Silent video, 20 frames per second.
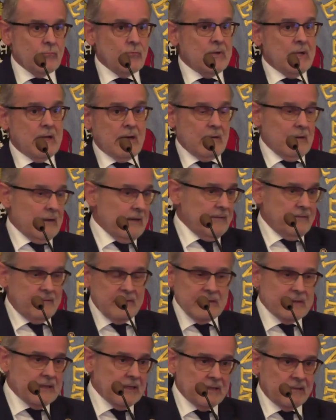We are, I
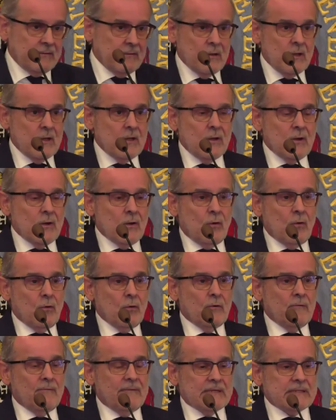think that
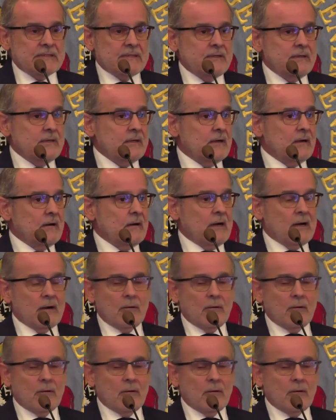all of us here